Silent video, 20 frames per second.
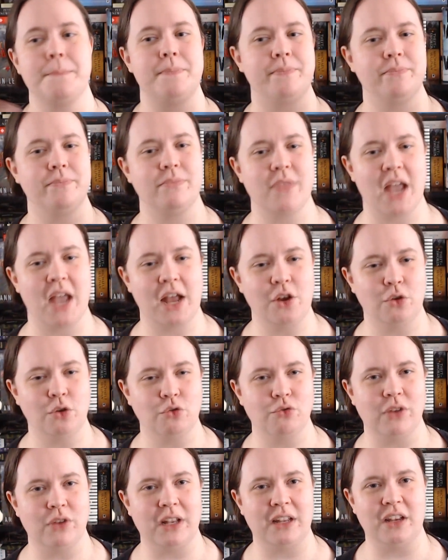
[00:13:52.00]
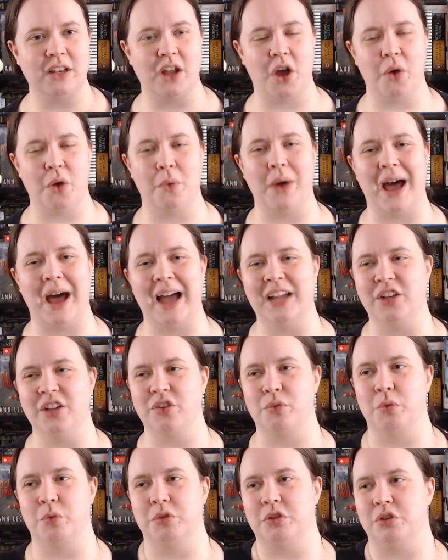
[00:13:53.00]
I don't really know, I just
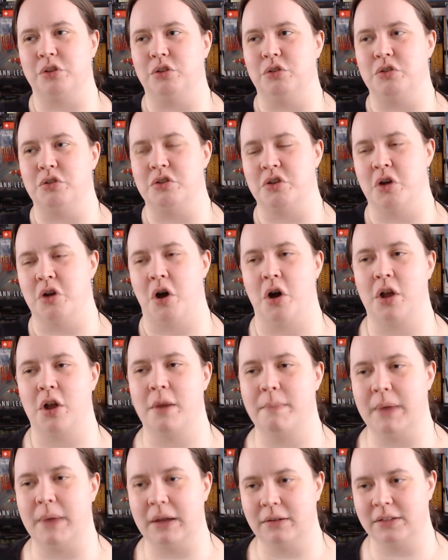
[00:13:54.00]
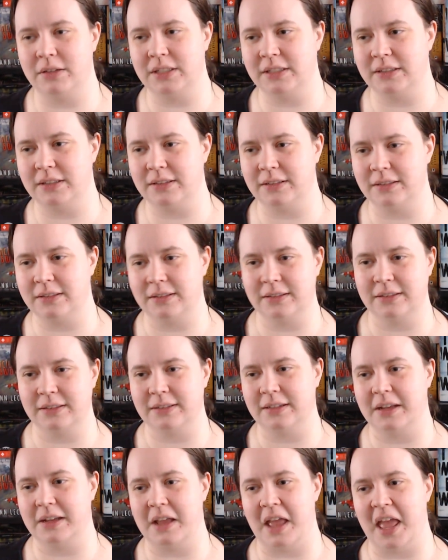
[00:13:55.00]
wanted to talk about it,
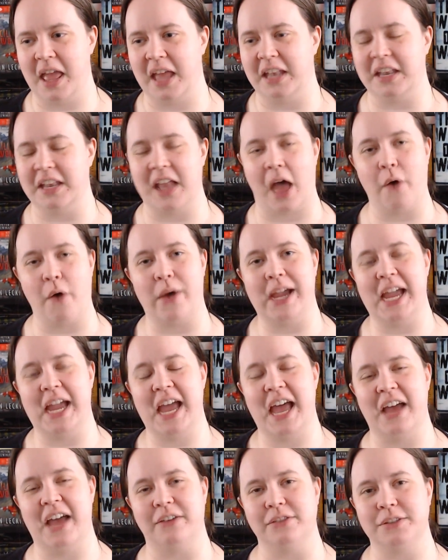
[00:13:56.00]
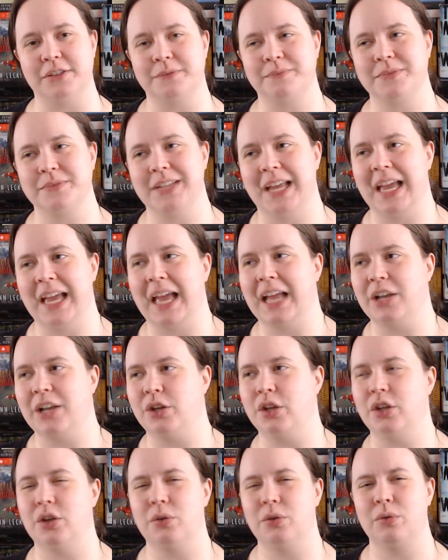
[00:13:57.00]
and now I have.
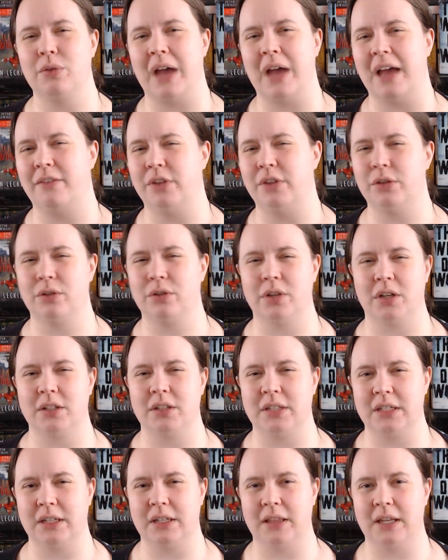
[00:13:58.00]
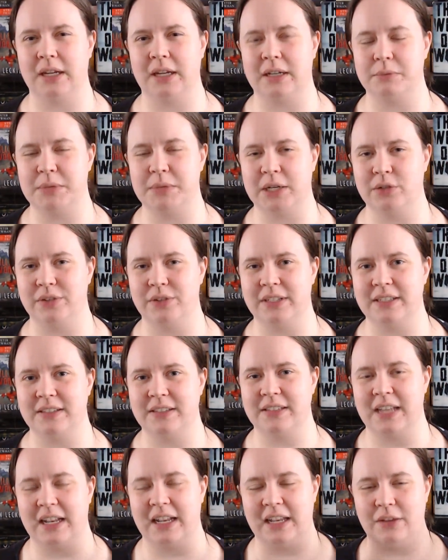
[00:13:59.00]
Have you thought anything about this?
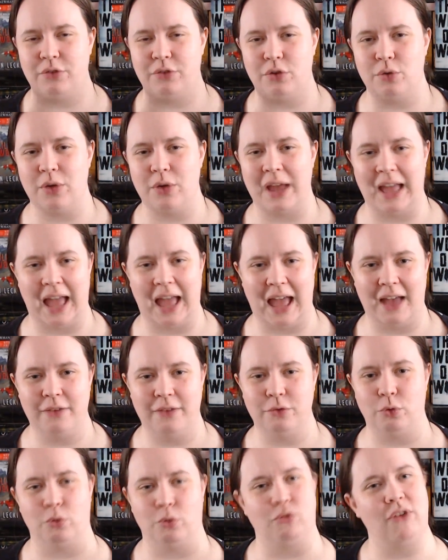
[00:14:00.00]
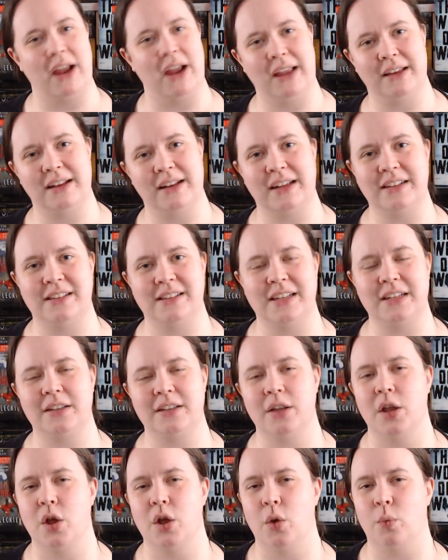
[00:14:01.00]
And if you have or recognize it,
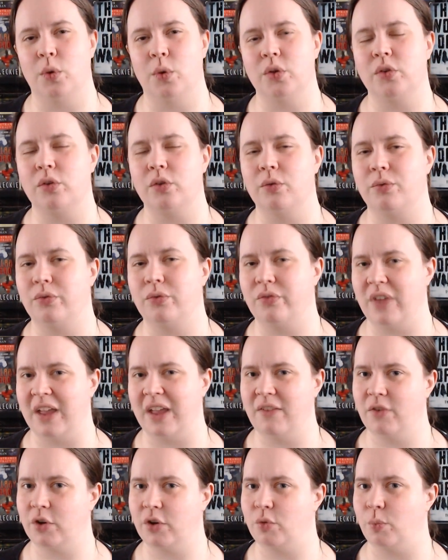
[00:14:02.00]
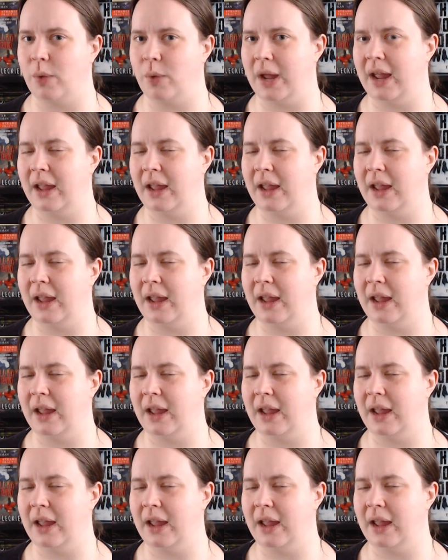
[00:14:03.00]
what's your favorite way